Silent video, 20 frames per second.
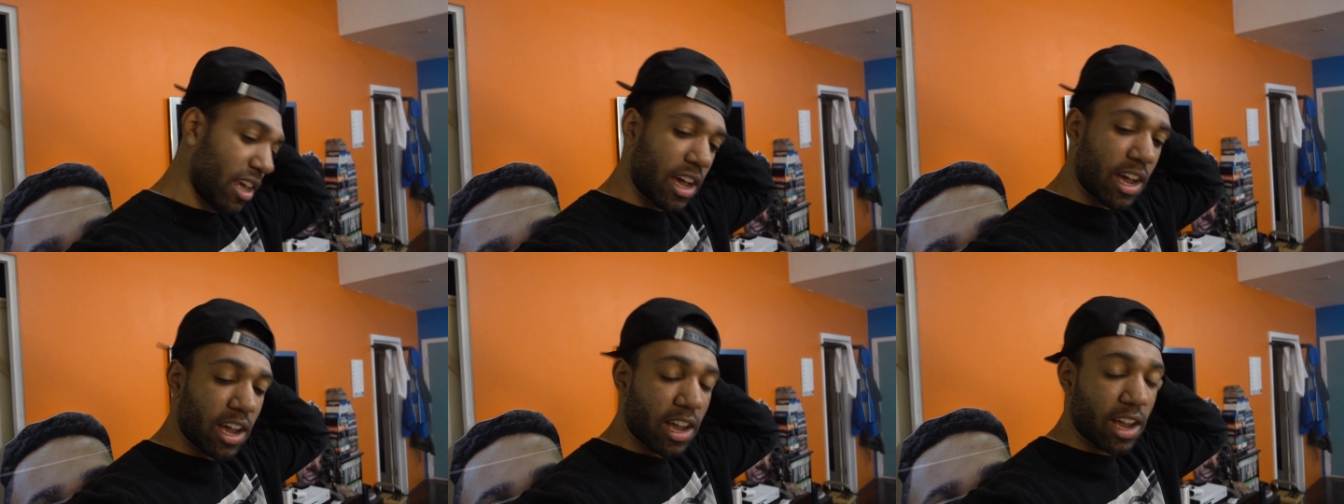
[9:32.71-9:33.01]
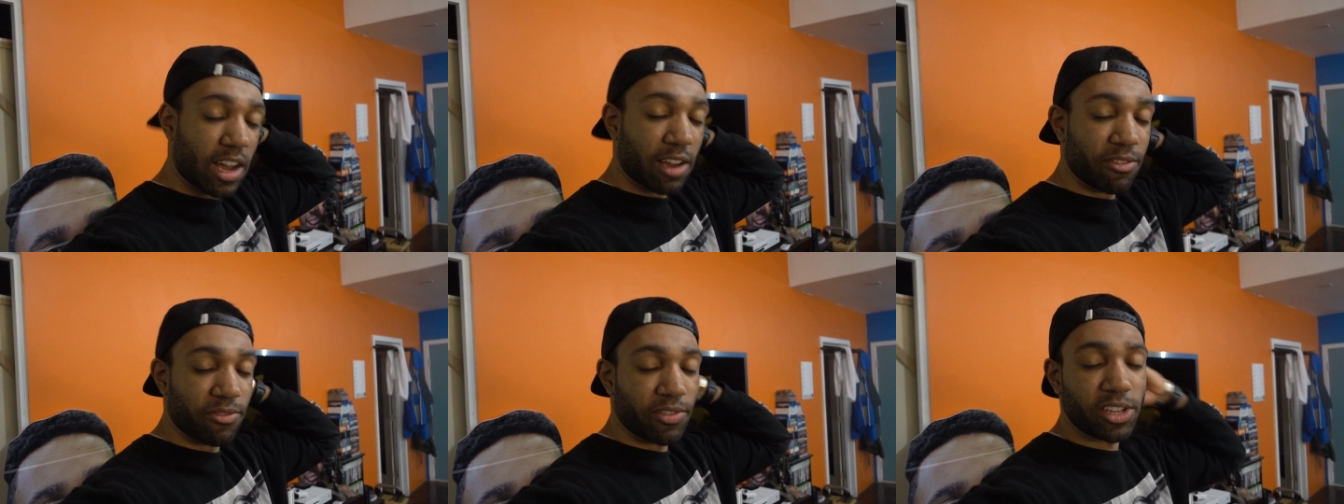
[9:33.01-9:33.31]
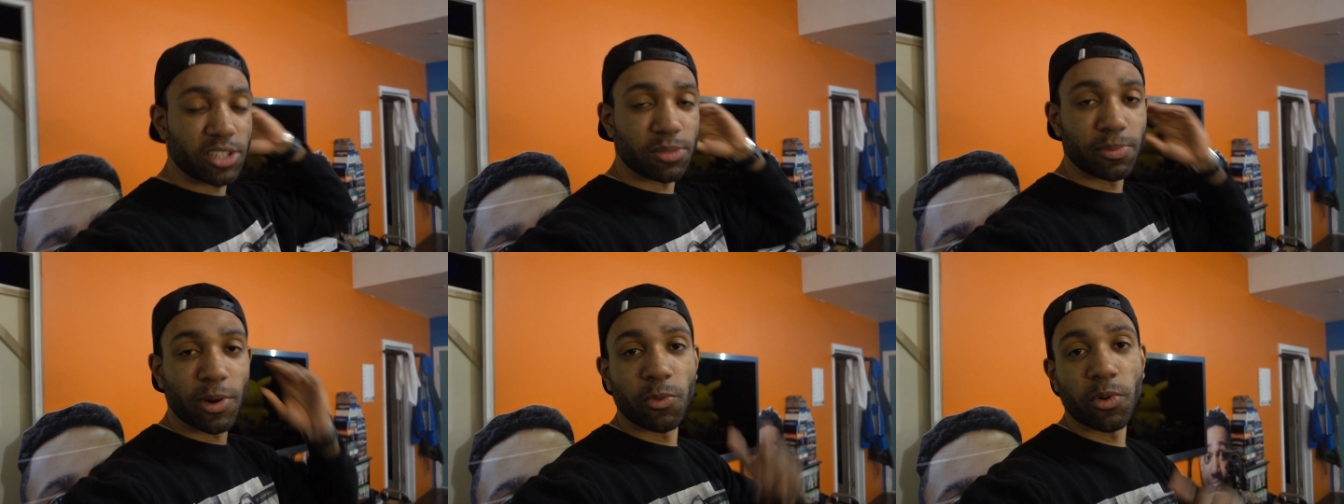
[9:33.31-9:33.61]
I
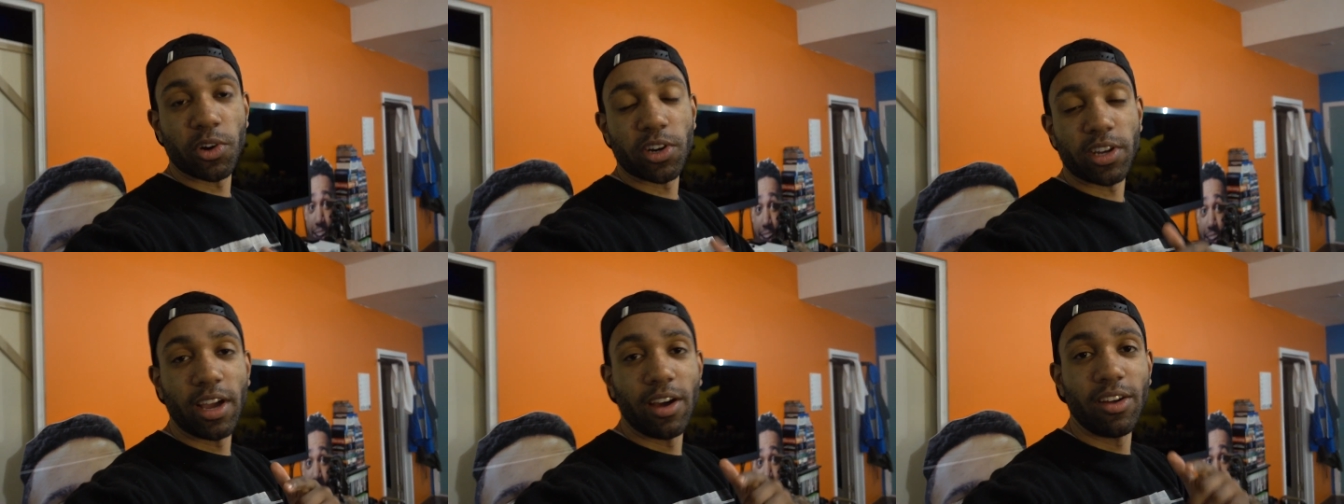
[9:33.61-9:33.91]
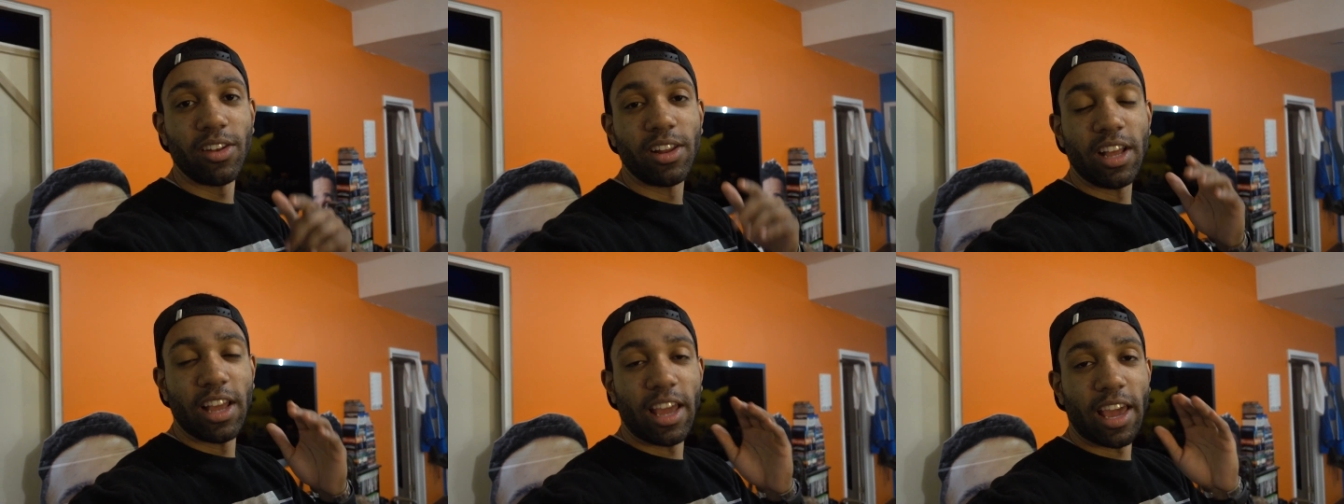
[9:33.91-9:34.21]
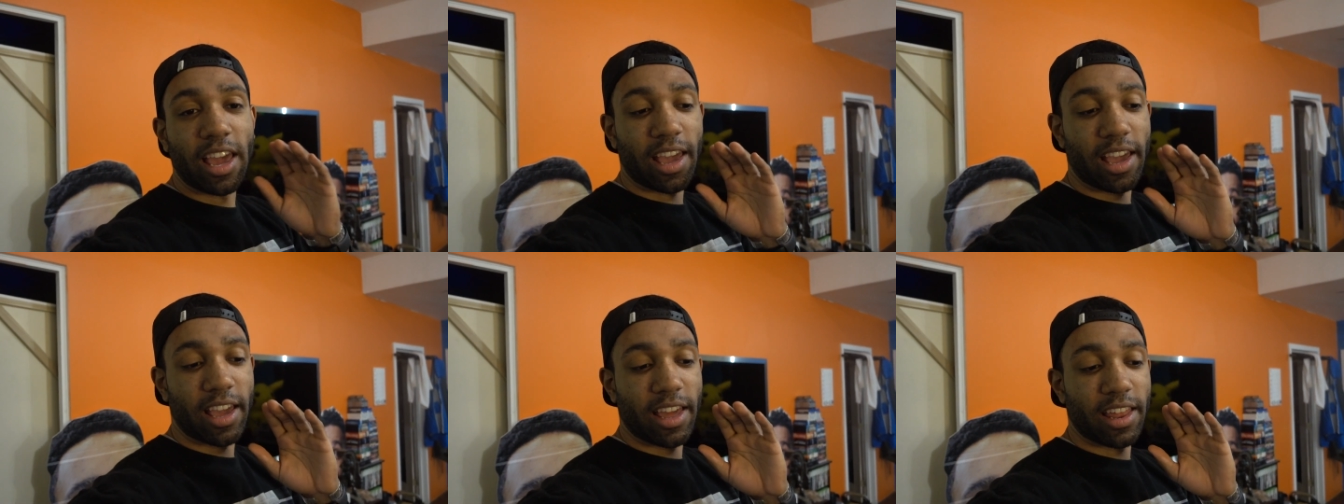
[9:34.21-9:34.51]
finished my workout,
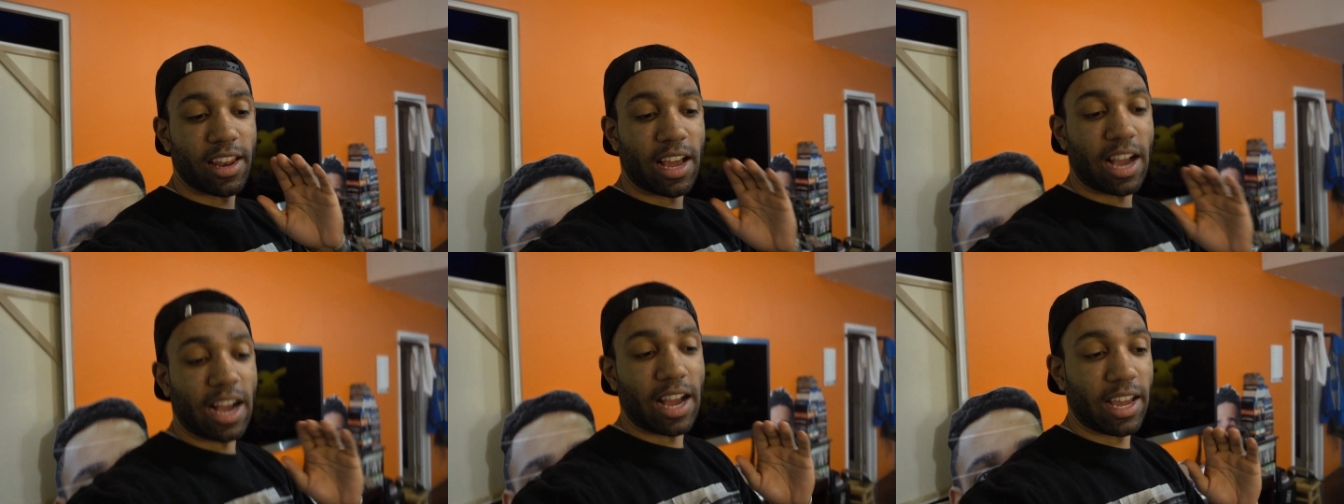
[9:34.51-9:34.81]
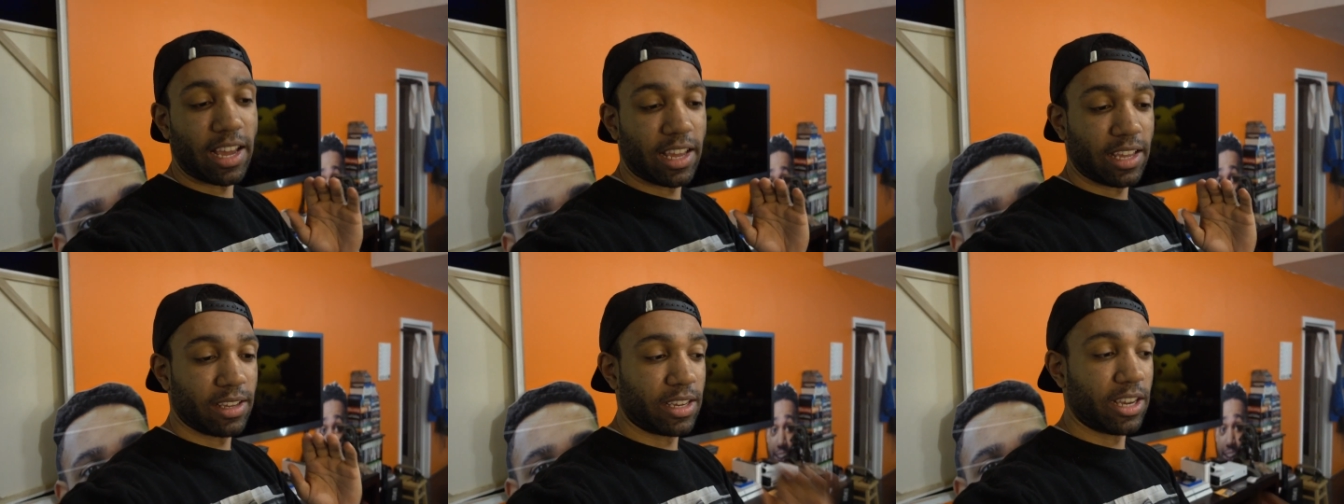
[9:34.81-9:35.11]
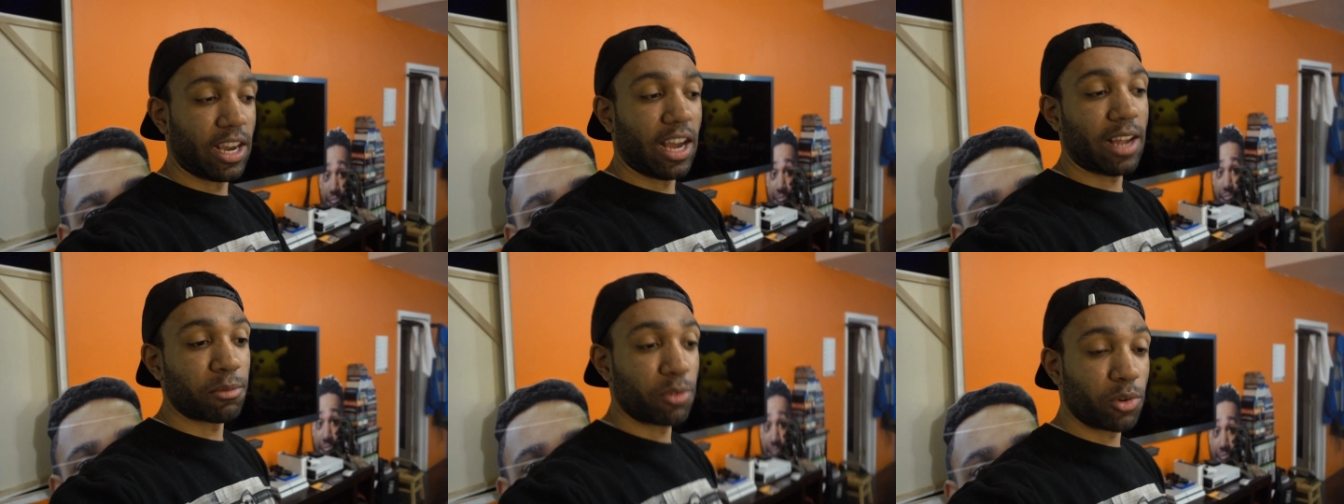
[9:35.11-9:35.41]
and I
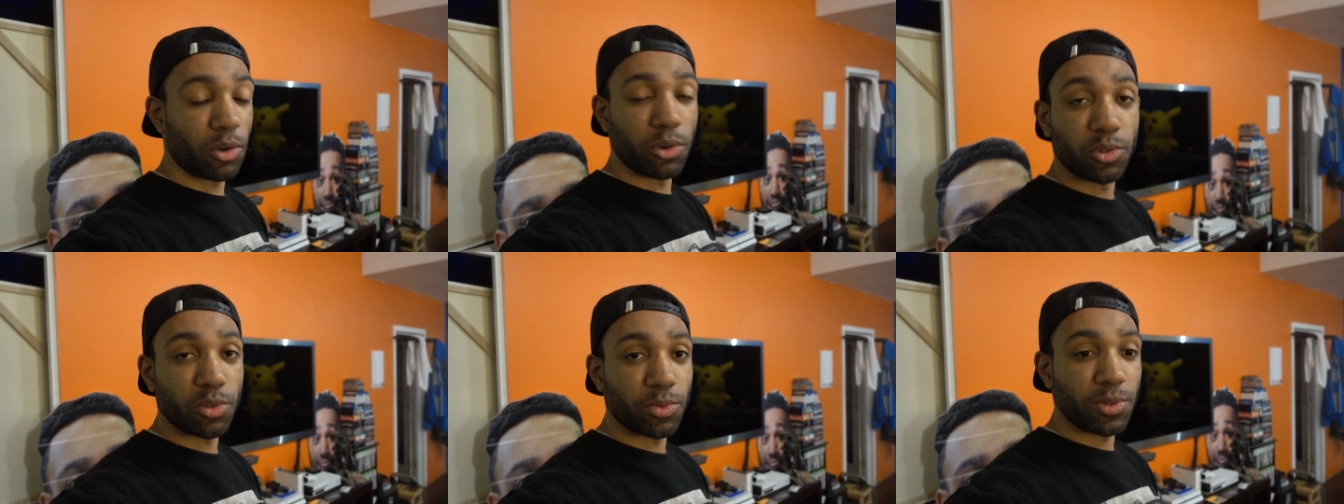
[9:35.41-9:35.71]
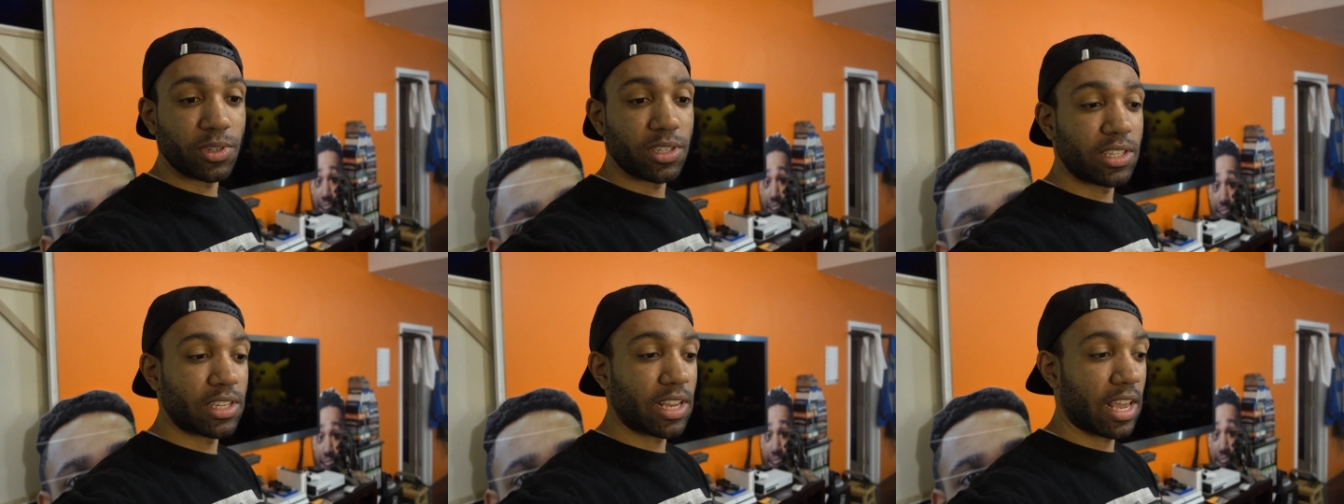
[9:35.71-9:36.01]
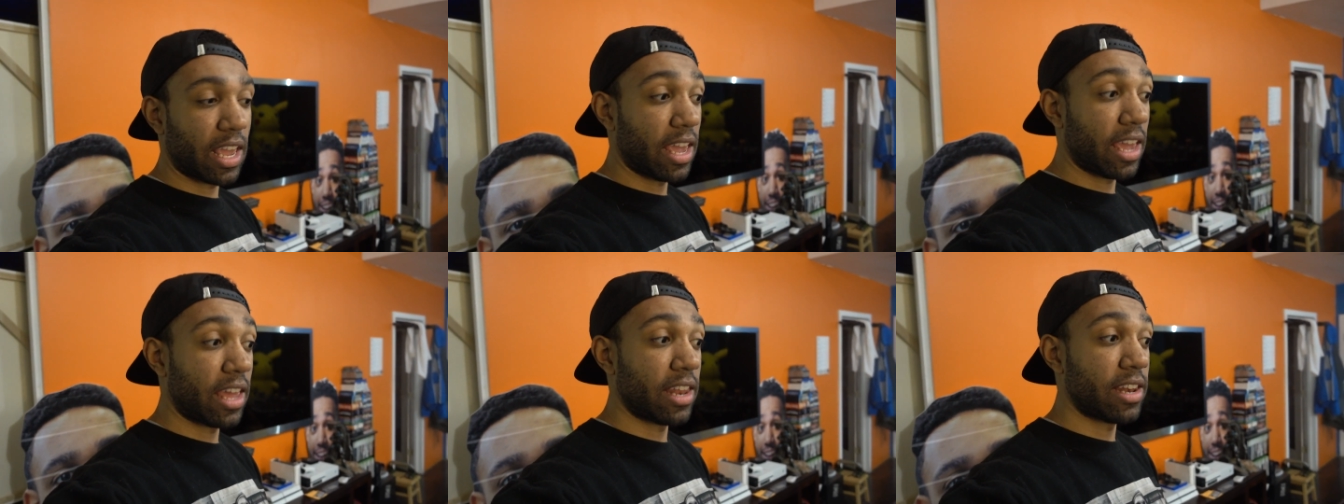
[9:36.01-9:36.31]
got groceries,
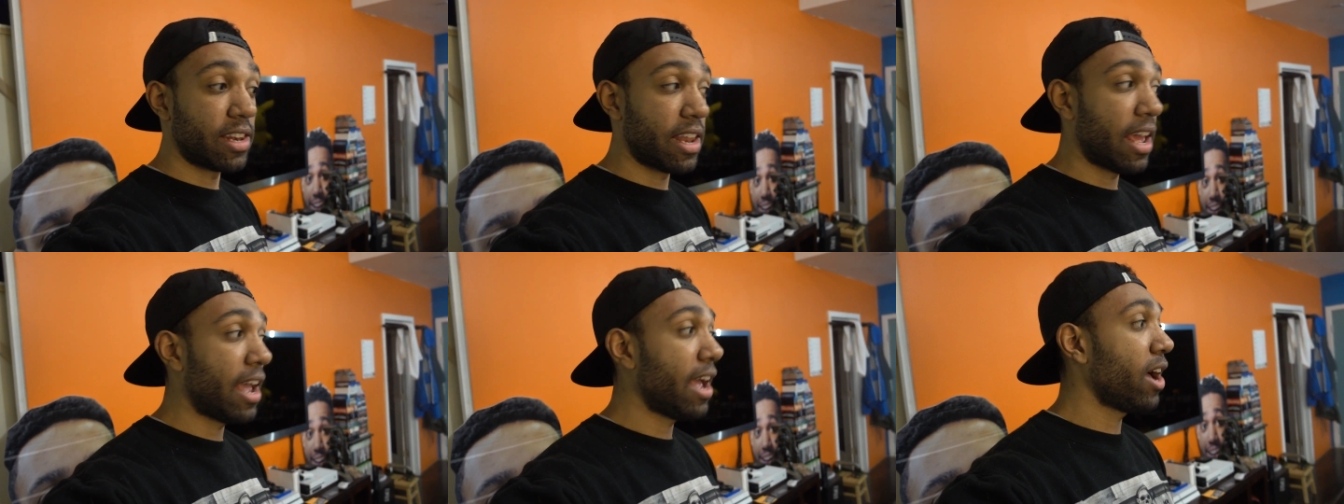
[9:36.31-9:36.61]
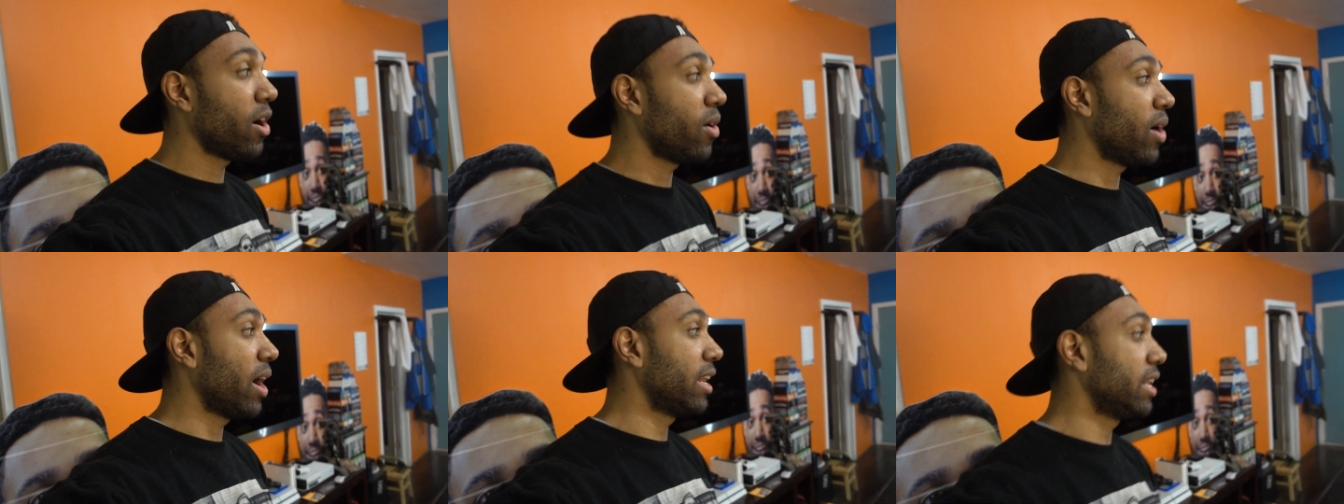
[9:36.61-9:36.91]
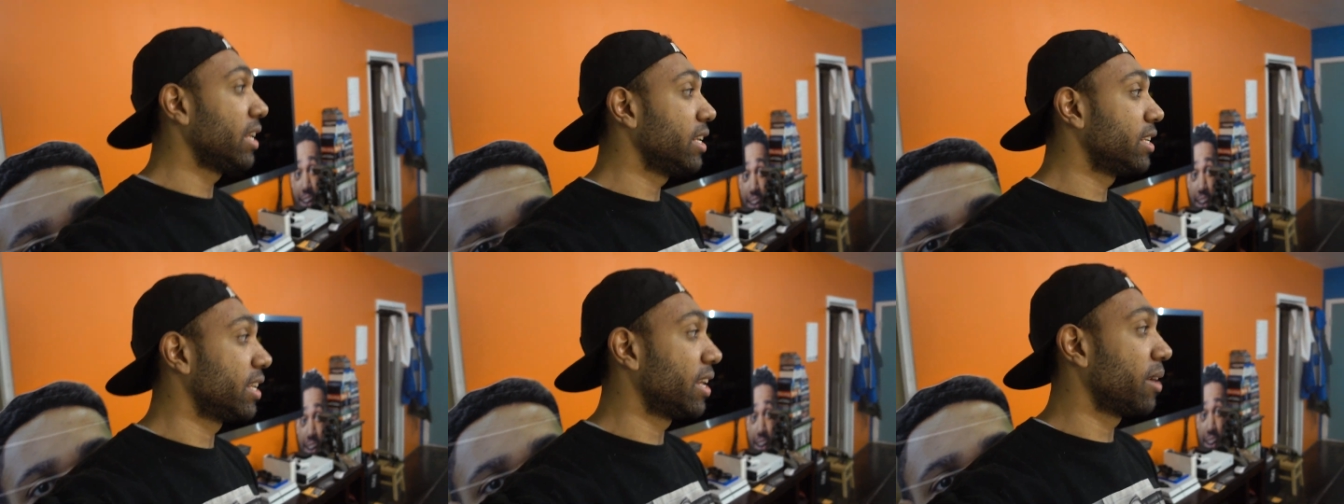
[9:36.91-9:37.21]
and now I
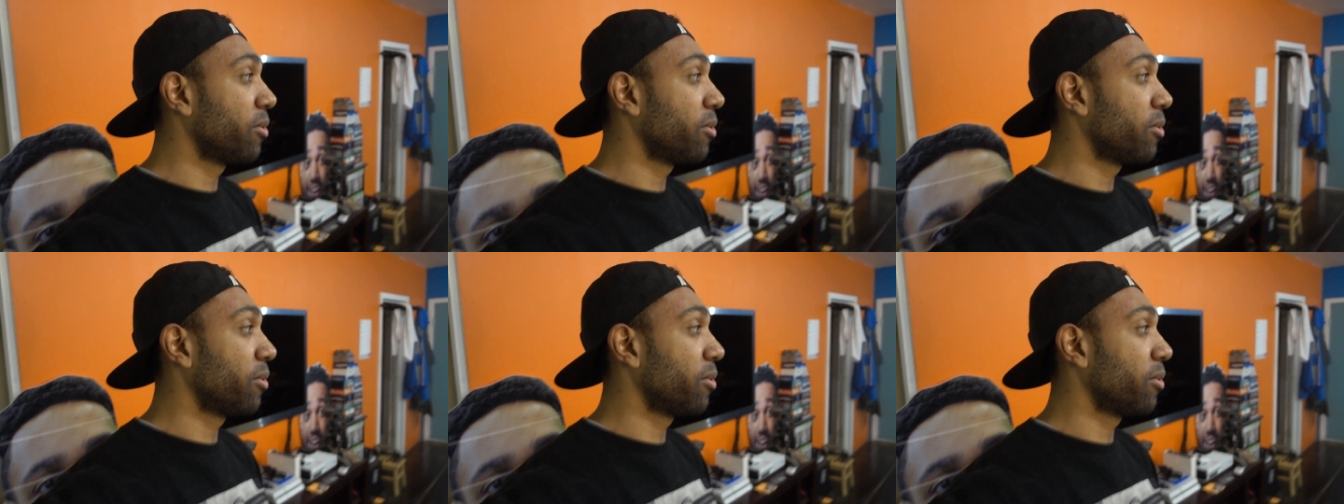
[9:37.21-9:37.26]
need to